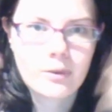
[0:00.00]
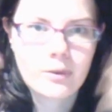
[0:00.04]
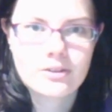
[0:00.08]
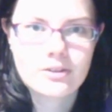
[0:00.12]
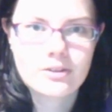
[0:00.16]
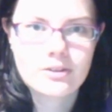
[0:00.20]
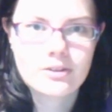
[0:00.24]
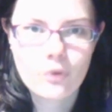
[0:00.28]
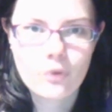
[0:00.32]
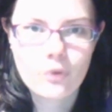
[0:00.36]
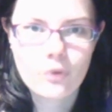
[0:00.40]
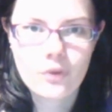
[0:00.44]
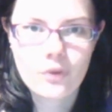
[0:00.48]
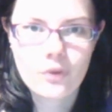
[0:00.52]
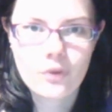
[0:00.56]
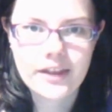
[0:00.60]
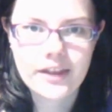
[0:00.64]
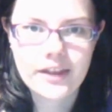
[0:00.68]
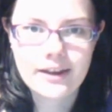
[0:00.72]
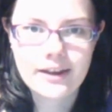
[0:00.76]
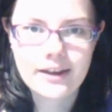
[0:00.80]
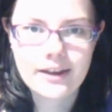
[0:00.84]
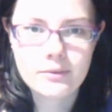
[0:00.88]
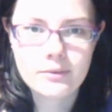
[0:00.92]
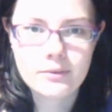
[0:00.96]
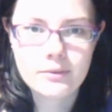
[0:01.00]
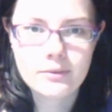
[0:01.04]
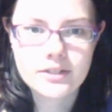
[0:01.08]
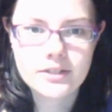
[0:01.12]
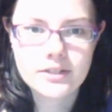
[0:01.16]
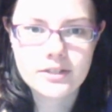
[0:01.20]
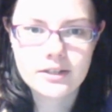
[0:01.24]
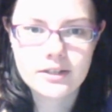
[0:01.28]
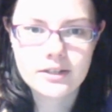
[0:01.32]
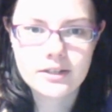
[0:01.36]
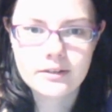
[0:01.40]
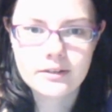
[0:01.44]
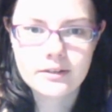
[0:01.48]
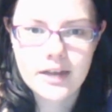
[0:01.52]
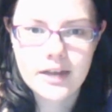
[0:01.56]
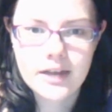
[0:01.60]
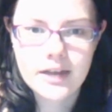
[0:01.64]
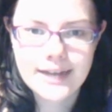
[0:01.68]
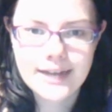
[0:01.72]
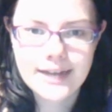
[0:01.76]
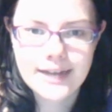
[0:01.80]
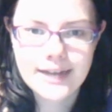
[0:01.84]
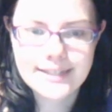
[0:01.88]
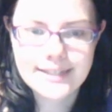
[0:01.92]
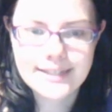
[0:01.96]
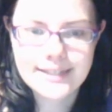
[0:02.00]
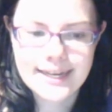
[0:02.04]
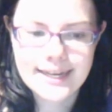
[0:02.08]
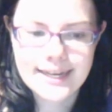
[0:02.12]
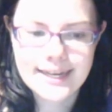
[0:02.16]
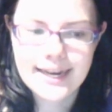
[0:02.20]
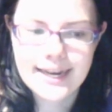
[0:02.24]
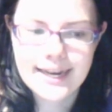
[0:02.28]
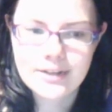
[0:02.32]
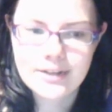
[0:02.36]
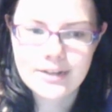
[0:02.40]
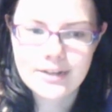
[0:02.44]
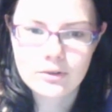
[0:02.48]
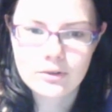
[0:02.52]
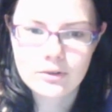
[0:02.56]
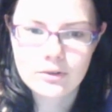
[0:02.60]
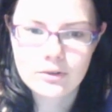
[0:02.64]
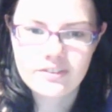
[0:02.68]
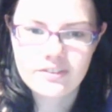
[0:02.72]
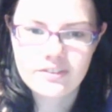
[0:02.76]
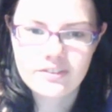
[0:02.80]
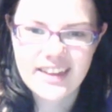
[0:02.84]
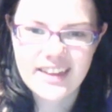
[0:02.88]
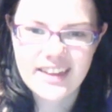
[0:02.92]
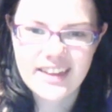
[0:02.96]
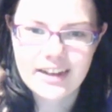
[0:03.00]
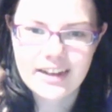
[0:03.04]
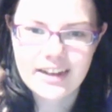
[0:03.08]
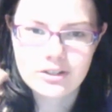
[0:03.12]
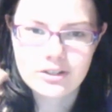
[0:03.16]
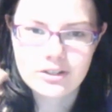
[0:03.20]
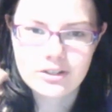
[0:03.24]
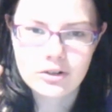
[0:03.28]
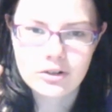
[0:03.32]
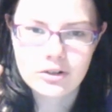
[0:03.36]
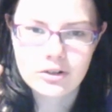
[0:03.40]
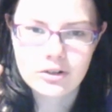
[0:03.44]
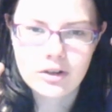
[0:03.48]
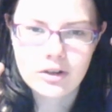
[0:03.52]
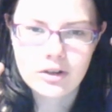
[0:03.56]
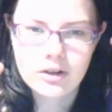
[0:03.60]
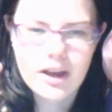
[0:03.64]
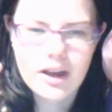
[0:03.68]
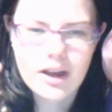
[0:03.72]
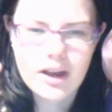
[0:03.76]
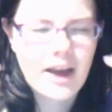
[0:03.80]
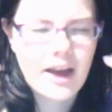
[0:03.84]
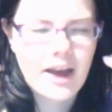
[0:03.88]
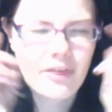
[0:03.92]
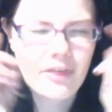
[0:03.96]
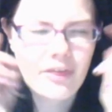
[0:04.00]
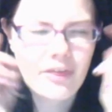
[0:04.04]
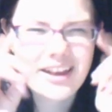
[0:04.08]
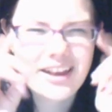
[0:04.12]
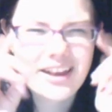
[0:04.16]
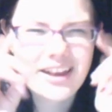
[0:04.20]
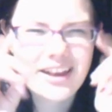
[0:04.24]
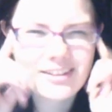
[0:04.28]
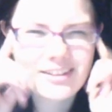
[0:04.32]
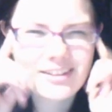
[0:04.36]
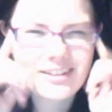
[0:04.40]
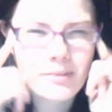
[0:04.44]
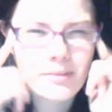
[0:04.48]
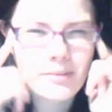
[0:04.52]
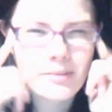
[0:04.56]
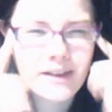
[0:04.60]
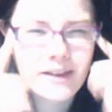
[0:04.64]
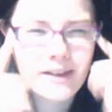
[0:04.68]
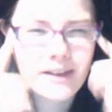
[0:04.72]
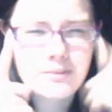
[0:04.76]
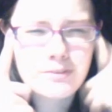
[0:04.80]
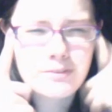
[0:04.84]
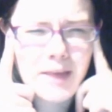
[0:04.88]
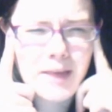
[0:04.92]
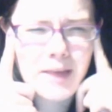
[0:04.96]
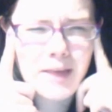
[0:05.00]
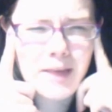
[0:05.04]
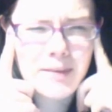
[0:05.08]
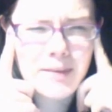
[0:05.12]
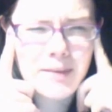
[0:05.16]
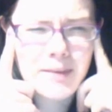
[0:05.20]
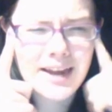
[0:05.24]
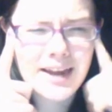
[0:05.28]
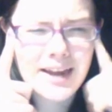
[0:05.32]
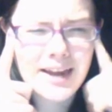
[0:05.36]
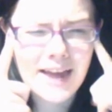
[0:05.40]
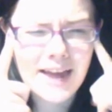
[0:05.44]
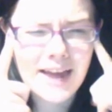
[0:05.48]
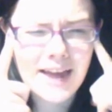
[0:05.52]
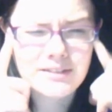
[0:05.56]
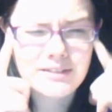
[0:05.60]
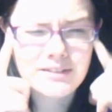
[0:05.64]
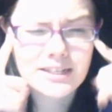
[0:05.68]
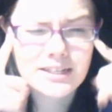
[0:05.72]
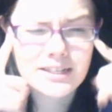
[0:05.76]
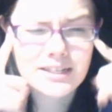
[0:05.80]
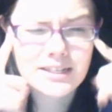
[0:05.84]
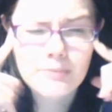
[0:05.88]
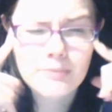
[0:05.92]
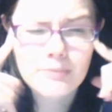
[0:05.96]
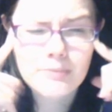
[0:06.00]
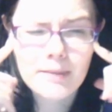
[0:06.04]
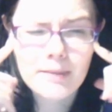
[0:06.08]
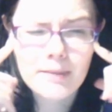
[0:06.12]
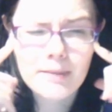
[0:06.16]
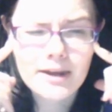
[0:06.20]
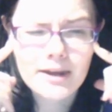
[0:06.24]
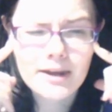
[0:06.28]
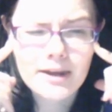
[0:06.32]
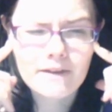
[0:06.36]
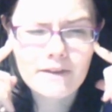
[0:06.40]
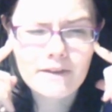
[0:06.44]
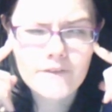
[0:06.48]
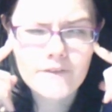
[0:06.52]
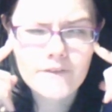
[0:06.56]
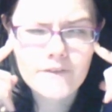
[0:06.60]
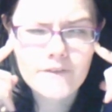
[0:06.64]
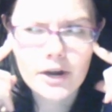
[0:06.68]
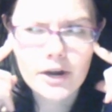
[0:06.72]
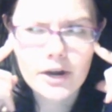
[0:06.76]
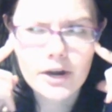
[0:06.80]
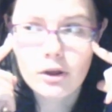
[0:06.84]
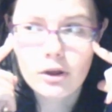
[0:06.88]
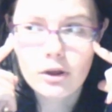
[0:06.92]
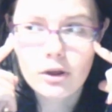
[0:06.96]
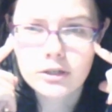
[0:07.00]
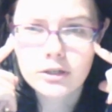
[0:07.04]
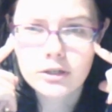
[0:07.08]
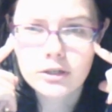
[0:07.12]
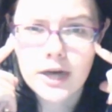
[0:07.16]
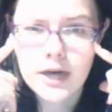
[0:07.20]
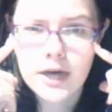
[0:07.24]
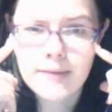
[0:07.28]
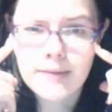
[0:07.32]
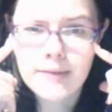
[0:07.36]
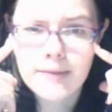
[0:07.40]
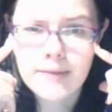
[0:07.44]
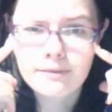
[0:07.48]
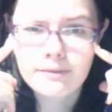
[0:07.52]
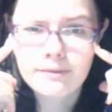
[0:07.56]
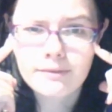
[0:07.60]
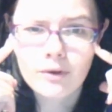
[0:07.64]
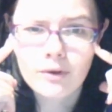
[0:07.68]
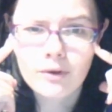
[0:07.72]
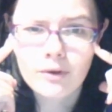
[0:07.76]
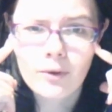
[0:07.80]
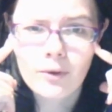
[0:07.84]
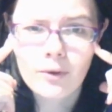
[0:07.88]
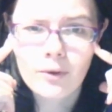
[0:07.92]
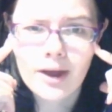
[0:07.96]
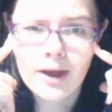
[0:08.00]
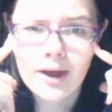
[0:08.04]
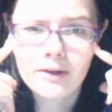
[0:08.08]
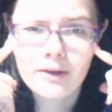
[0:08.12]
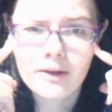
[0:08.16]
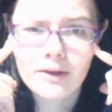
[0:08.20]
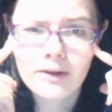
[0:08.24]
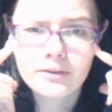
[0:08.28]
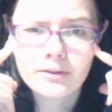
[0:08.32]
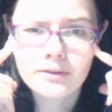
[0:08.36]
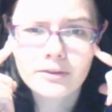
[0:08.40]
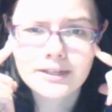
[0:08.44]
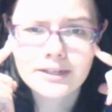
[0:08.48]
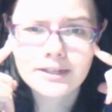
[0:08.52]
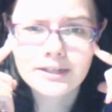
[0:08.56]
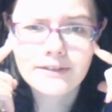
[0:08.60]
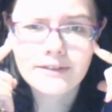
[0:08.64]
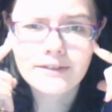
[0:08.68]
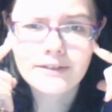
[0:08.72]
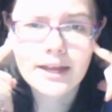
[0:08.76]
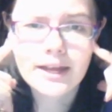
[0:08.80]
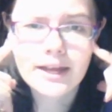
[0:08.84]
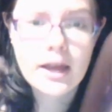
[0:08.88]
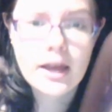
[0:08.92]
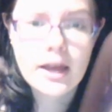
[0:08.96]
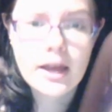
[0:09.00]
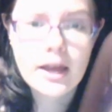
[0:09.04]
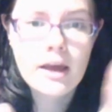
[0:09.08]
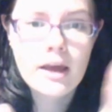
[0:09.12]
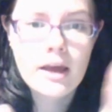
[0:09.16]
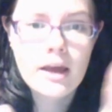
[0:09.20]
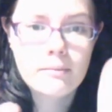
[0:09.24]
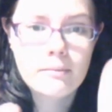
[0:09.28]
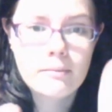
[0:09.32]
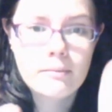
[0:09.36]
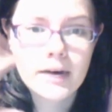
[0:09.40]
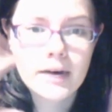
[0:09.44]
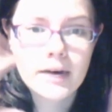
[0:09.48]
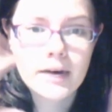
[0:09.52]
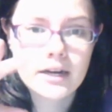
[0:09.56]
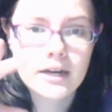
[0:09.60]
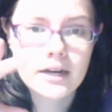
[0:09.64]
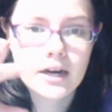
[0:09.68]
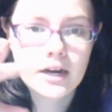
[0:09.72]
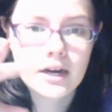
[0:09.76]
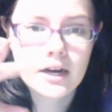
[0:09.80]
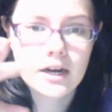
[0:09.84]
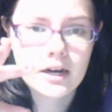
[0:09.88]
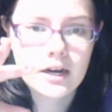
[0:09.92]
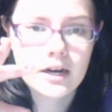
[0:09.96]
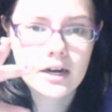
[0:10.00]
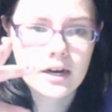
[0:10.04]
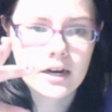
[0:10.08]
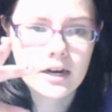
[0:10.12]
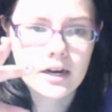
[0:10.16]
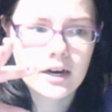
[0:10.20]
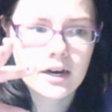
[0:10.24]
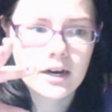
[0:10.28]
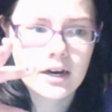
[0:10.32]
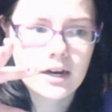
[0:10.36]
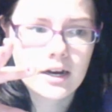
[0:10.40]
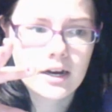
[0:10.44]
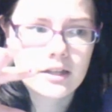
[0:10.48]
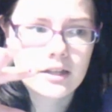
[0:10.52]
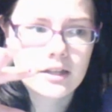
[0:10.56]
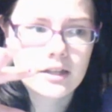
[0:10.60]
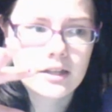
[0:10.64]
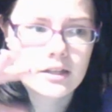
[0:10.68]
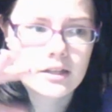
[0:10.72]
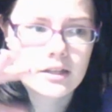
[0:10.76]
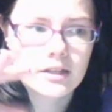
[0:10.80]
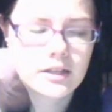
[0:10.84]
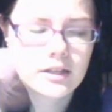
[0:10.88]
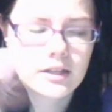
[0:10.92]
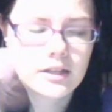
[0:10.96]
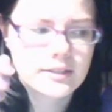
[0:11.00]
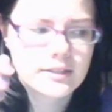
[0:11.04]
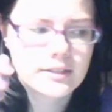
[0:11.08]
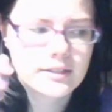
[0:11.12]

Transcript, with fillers: thought that it was a a DNA sort of thing. So I think it's in the beginning of Spider Man. I haven't seen Spider Man in a very long time, even though I own the DVD. But uh, there's the